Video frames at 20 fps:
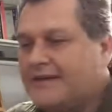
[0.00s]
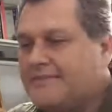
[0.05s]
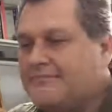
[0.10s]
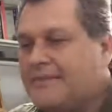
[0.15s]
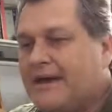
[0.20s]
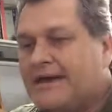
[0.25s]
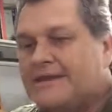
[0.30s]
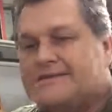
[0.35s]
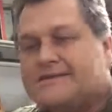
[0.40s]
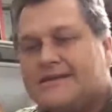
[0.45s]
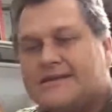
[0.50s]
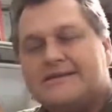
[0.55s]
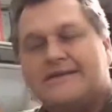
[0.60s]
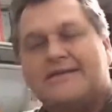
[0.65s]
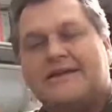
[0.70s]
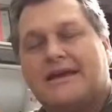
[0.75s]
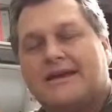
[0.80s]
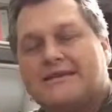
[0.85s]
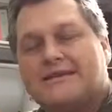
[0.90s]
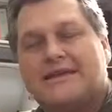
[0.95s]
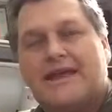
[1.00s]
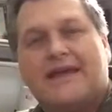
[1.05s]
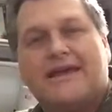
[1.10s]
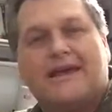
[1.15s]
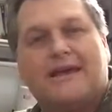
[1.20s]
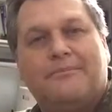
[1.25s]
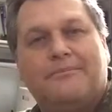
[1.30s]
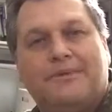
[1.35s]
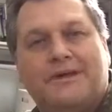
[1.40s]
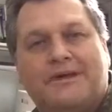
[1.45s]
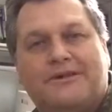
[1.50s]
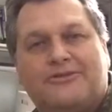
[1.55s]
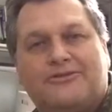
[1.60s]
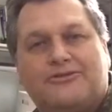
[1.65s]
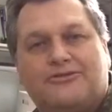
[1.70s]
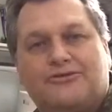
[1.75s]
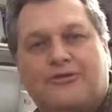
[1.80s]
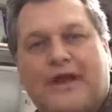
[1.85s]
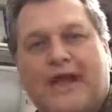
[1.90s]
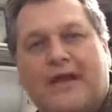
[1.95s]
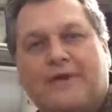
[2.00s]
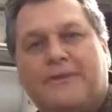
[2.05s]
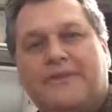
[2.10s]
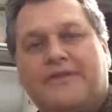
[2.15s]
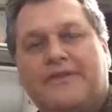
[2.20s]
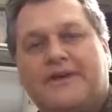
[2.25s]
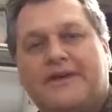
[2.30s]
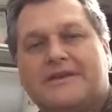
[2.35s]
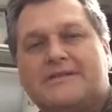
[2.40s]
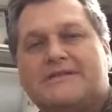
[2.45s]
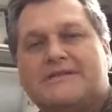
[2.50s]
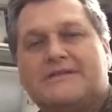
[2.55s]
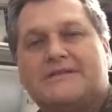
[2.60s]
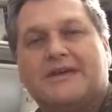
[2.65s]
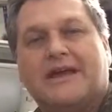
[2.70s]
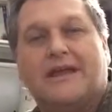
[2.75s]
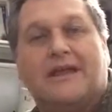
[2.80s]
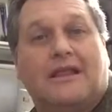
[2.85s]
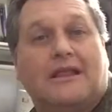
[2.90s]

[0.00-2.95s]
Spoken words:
Medicine is taking a big track with this.